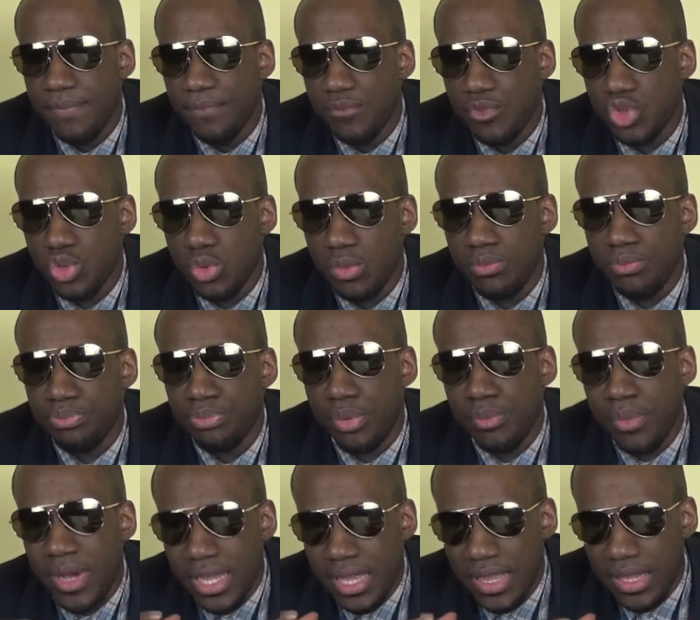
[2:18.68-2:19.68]
So, but
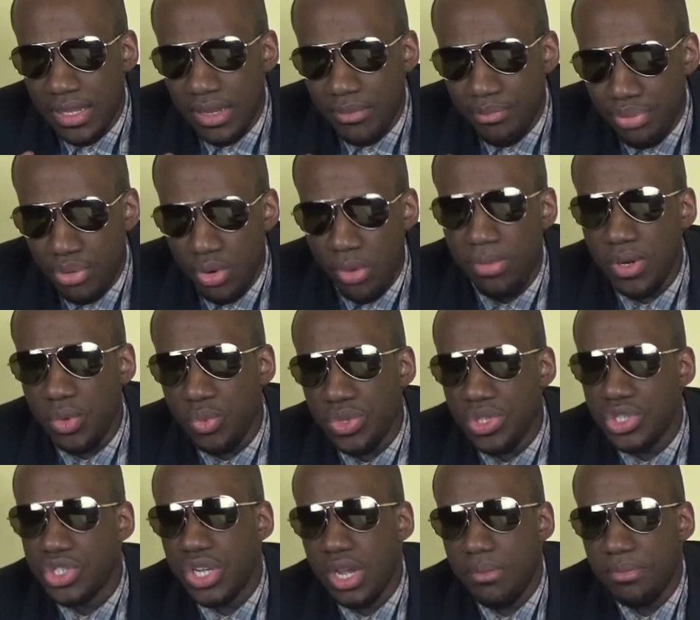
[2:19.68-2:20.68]
my problem
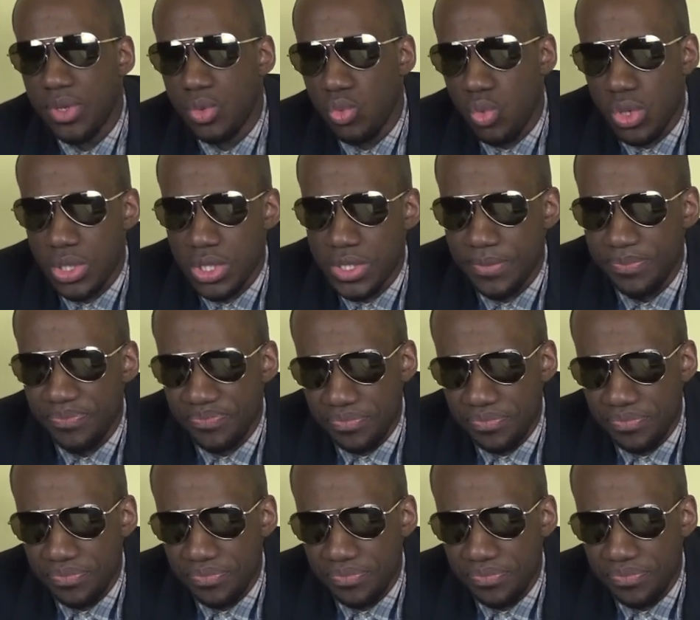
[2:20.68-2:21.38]
with Germany was,